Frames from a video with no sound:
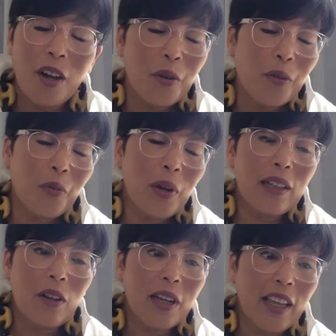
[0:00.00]
Well,
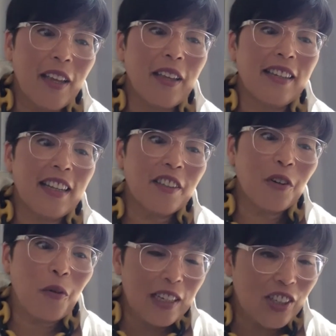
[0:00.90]
okay, another
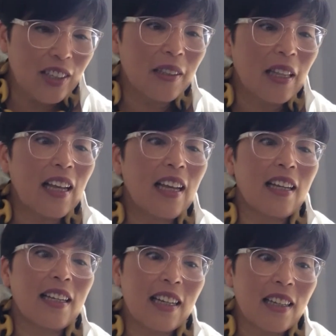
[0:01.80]
question.
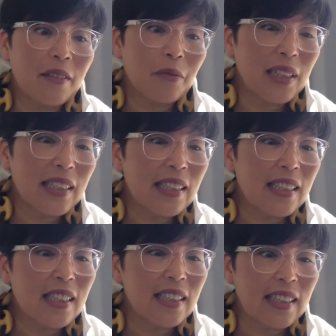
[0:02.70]
This is a
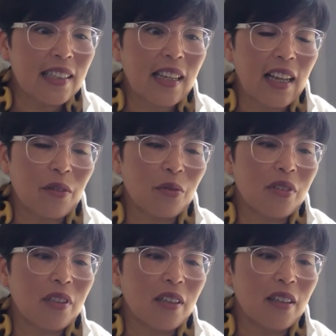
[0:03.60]
discount,
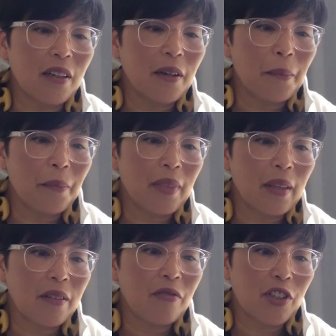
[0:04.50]

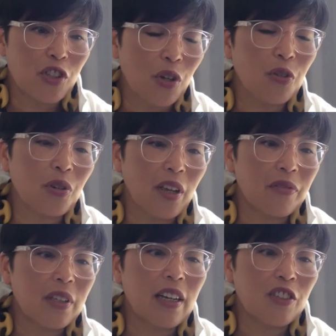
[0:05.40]
which you also have
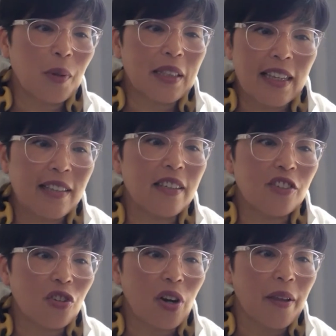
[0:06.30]
touched, but let's just
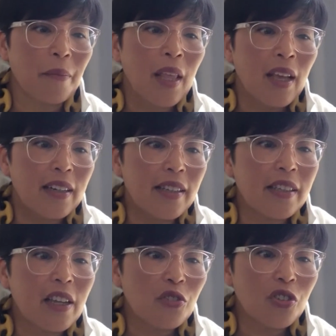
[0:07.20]
try.
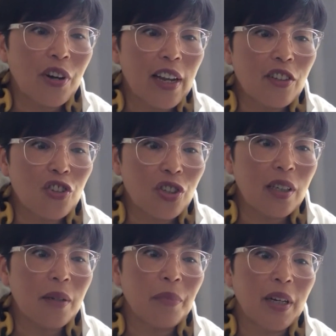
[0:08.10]
Discount
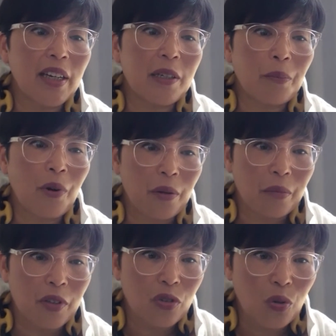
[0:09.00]
strategy by department
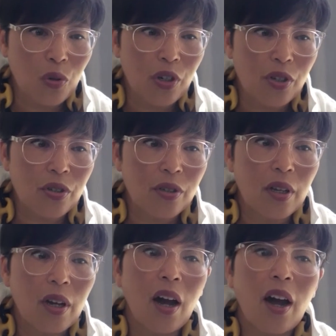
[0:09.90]
stores
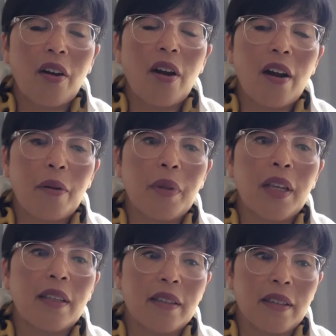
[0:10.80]
are
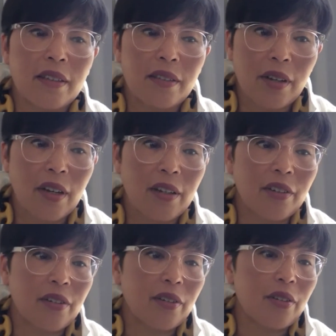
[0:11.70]
harming the
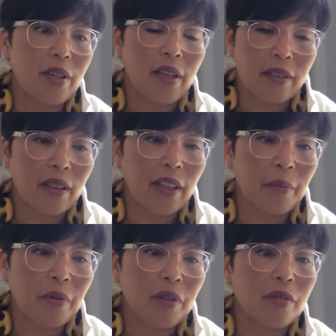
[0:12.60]
designers and the
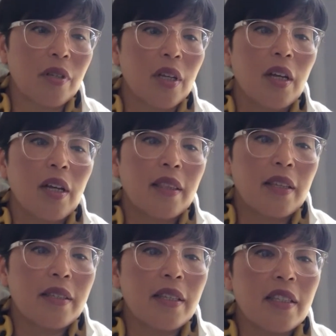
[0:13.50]
labels. The
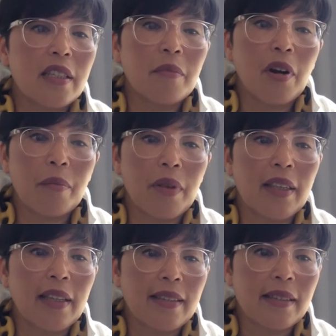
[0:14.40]
system are made
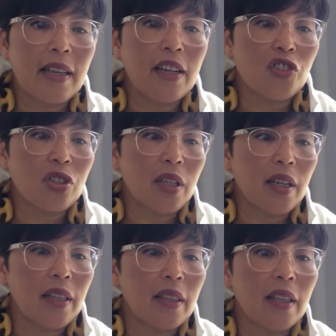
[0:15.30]
as such that
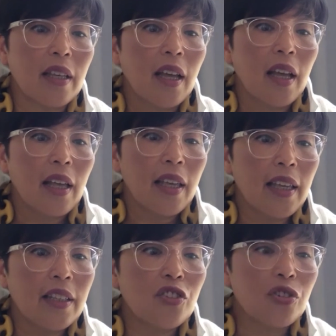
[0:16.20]

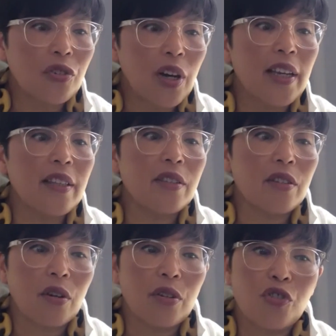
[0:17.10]
it trains the
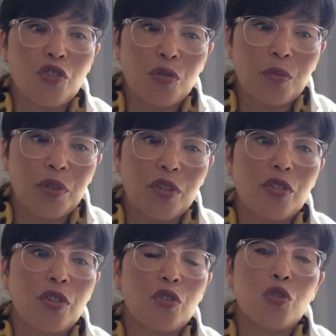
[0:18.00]

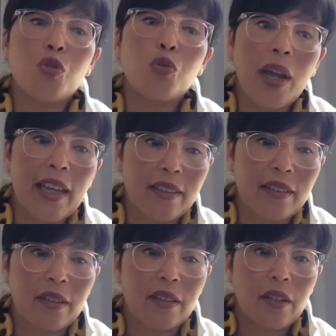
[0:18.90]
consumers to wait,
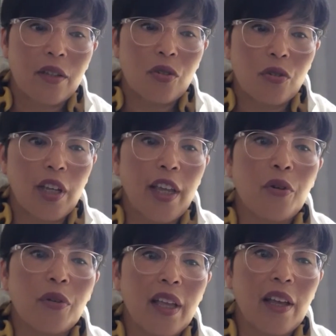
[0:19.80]
so they
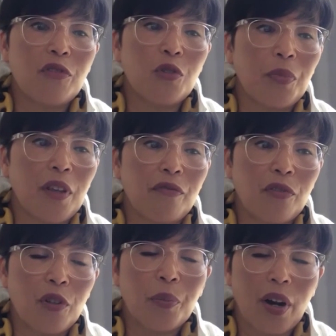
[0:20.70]
don't have to pay
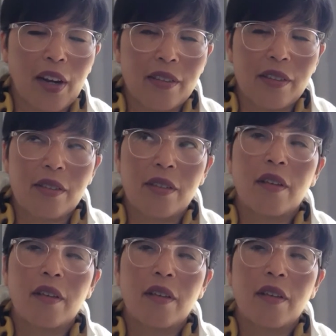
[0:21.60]
full price.